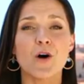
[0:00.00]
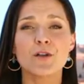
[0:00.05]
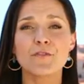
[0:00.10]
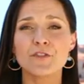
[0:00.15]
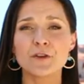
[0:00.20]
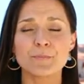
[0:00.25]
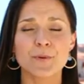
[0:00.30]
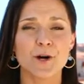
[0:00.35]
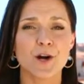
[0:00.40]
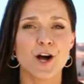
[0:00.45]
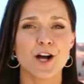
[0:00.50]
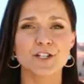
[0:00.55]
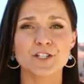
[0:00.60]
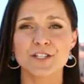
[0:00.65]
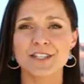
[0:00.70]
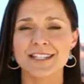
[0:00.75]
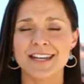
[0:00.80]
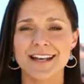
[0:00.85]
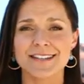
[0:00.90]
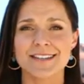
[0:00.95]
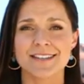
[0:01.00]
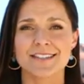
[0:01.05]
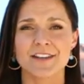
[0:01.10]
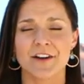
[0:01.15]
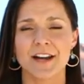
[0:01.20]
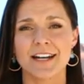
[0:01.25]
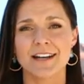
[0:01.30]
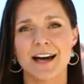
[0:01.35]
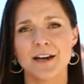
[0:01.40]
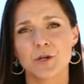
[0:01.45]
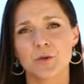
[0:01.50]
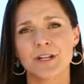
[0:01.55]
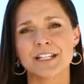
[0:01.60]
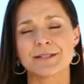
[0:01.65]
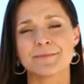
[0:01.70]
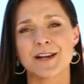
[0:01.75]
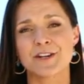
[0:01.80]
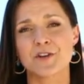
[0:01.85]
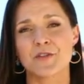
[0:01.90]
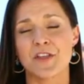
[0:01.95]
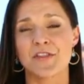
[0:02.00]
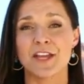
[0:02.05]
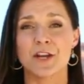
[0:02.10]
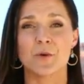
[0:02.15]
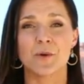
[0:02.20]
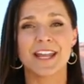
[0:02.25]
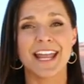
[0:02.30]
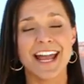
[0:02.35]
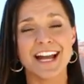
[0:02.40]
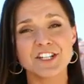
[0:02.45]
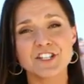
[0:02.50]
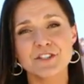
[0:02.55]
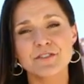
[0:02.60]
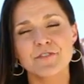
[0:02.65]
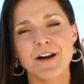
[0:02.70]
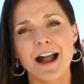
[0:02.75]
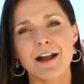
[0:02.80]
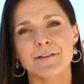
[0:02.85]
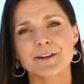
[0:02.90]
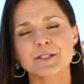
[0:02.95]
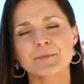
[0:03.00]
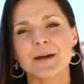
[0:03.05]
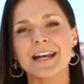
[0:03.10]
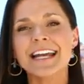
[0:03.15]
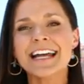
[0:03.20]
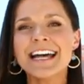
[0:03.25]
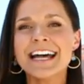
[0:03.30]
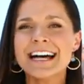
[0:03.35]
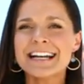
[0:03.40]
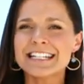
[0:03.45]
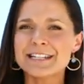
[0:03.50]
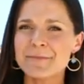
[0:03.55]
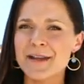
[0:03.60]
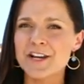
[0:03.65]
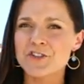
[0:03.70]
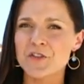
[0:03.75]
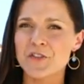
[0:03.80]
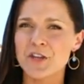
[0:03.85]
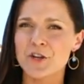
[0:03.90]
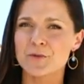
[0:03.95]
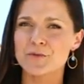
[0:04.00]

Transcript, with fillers: all of the precautions necessary, not only to make sure that they don't catch the virus, but to make sure they